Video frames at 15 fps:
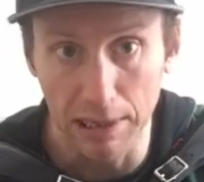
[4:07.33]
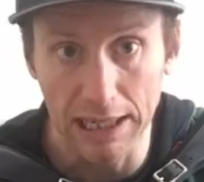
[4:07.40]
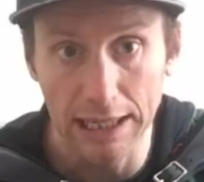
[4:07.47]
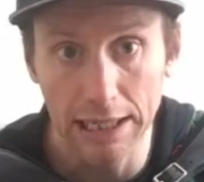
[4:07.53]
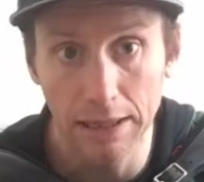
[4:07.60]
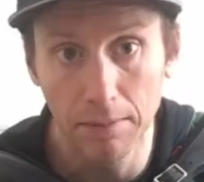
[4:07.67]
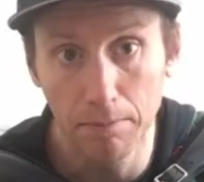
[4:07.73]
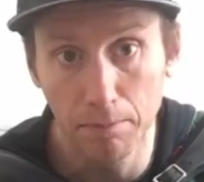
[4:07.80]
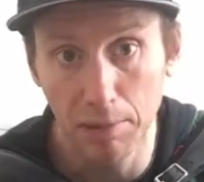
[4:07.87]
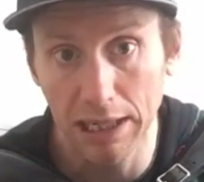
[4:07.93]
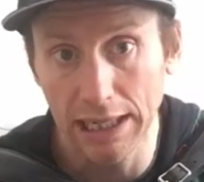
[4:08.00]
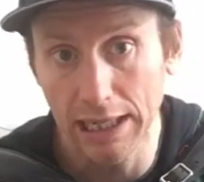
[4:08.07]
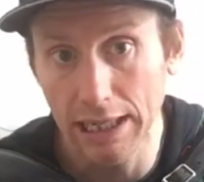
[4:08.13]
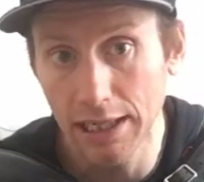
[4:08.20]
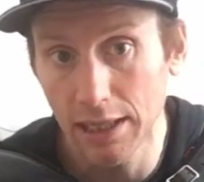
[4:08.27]
B, B,
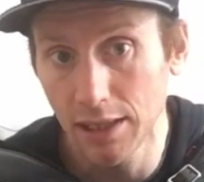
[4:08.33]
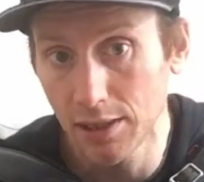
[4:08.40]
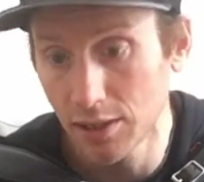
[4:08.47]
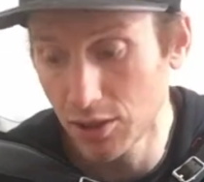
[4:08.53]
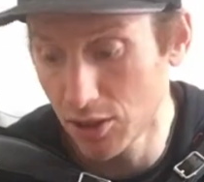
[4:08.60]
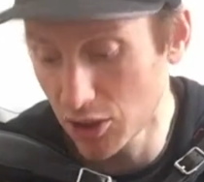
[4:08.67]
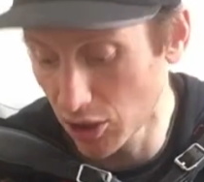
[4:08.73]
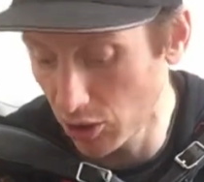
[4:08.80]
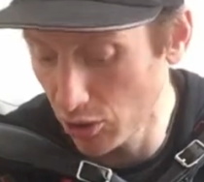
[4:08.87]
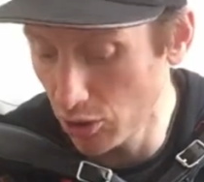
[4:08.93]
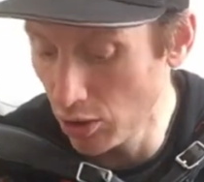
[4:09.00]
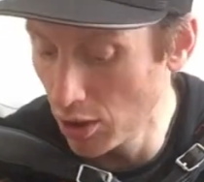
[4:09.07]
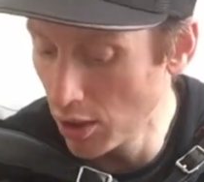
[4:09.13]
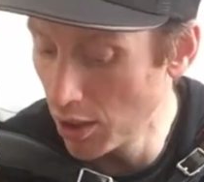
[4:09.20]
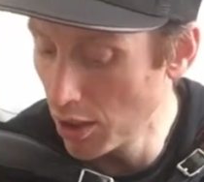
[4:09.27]
2,
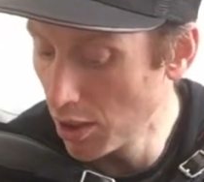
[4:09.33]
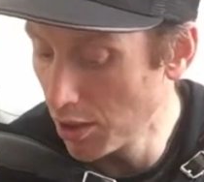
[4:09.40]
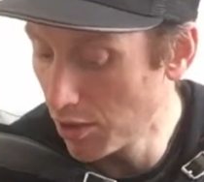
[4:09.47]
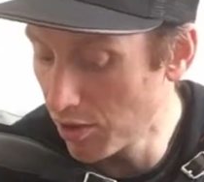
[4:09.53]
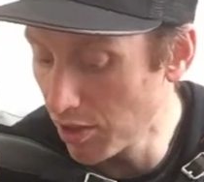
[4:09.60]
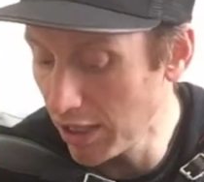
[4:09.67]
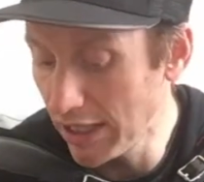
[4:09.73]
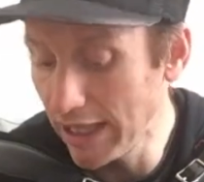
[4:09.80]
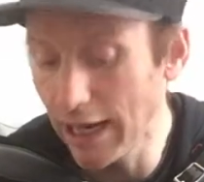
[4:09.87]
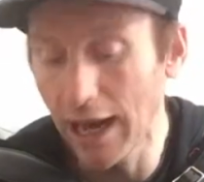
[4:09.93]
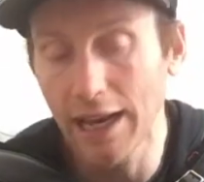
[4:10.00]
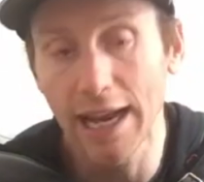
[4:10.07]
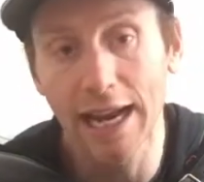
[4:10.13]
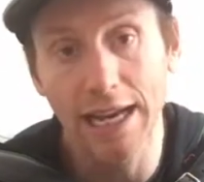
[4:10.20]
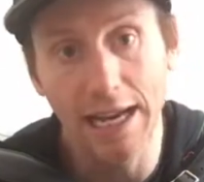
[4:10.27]
3,
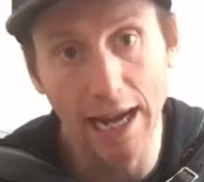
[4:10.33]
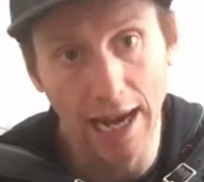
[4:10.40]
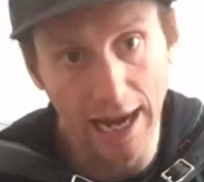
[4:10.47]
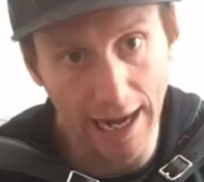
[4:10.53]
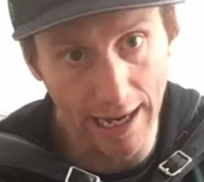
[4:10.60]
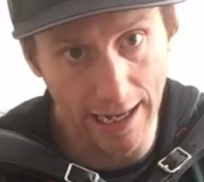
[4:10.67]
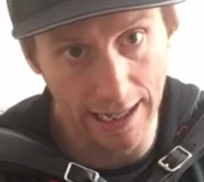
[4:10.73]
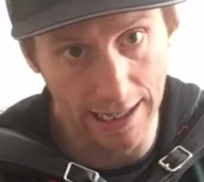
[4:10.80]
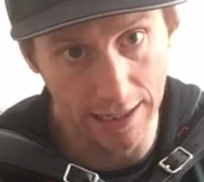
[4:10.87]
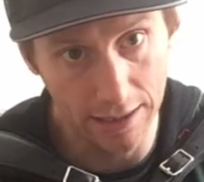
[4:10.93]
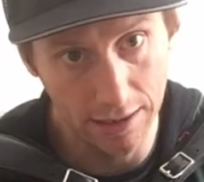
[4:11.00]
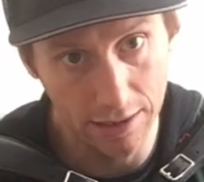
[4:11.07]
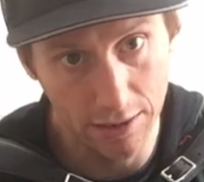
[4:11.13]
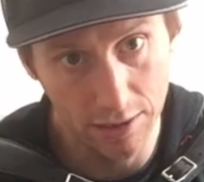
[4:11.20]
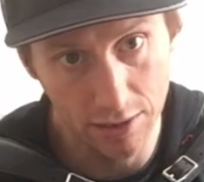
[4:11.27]
and then A,
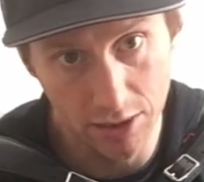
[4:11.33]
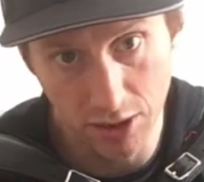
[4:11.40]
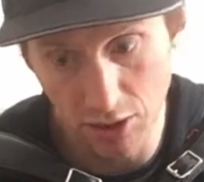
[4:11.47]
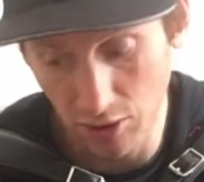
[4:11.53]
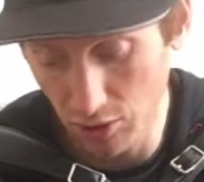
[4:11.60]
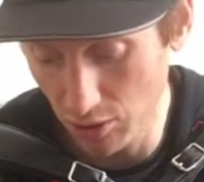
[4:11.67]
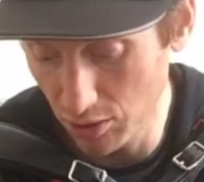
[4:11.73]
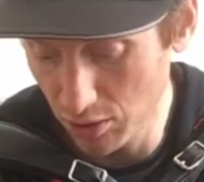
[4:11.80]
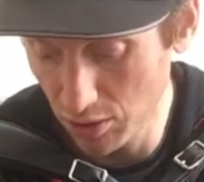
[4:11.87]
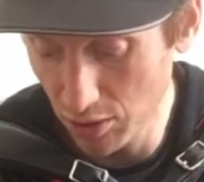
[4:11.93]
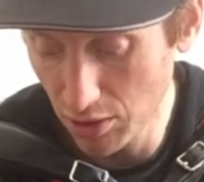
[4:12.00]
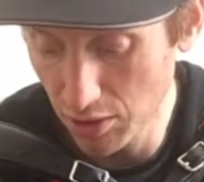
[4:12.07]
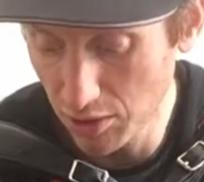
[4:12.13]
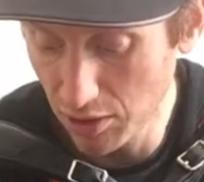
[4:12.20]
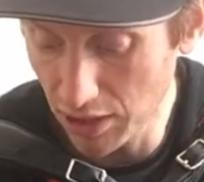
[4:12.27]
2,
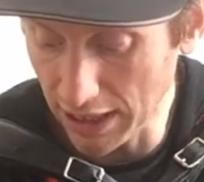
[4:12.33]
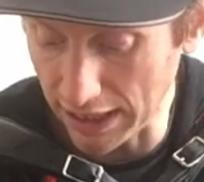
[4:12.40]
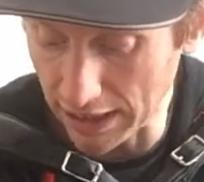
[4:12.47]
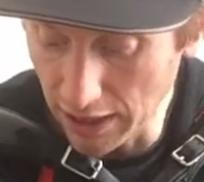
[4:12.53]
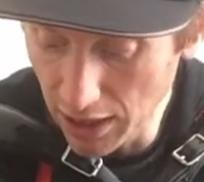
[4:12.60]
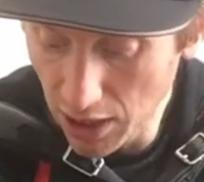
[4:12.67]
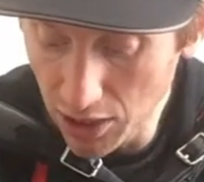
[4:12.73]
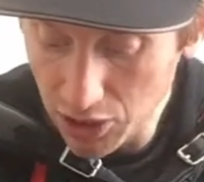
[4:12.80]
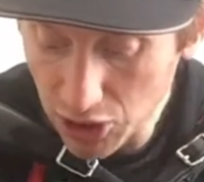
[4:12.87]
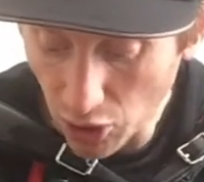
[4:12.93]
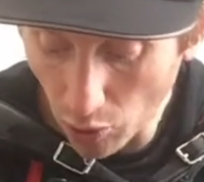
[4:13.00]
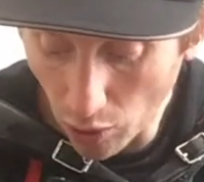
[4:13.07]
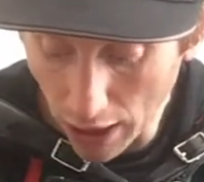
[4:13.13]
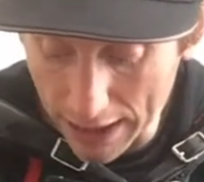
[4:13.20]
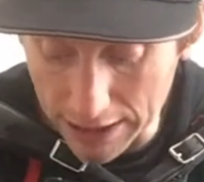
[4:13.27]
3.
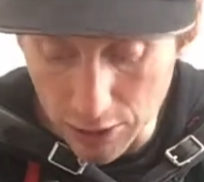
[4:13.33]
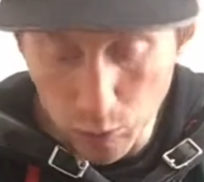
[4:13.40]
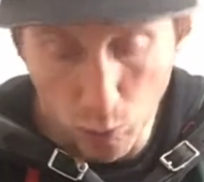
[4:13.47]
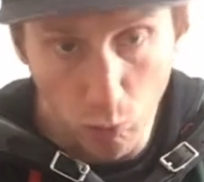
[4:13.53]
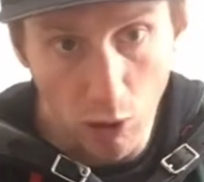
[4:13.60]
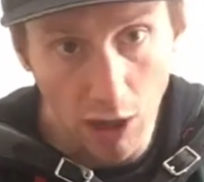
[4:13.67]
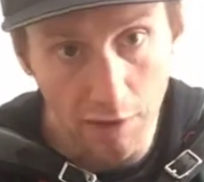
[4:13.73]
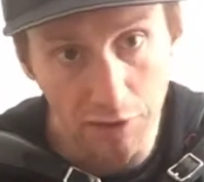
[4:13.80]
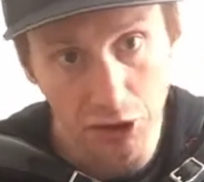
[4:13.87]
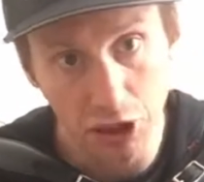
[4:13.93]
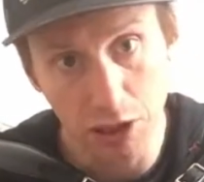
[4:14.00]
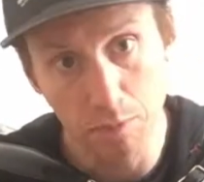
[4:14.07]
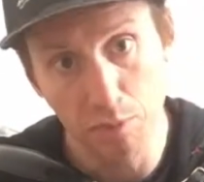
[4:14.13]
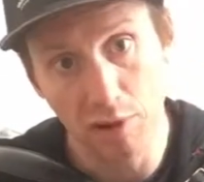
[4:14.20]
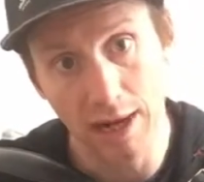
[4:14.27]
So it's worth
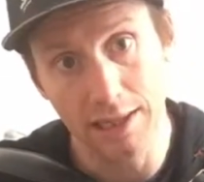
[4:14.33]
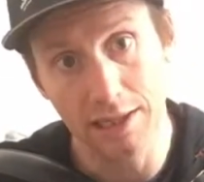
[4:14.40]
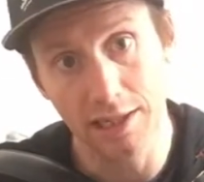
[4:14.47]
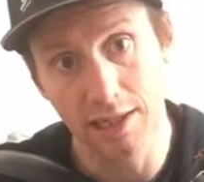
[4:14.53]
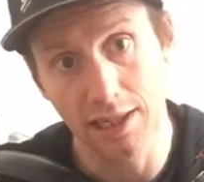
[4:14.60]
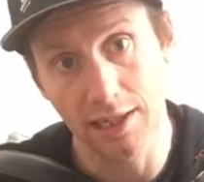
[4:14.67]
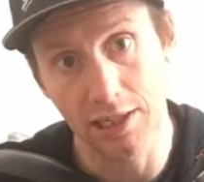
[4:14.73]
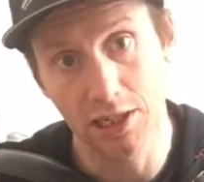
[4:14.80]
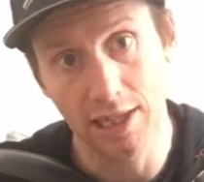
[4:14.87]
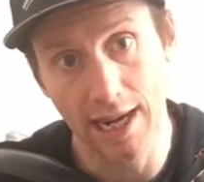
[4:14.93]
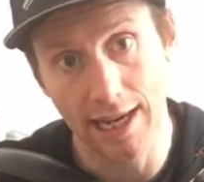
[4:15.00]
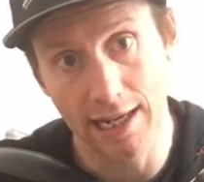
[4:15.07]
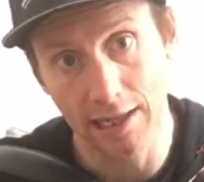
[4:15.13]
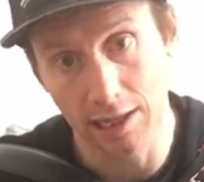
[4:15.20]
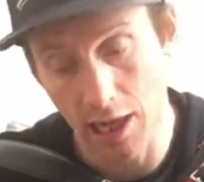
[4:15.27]
just practicing the
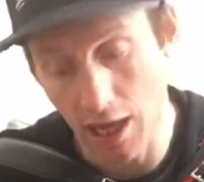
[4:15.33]
second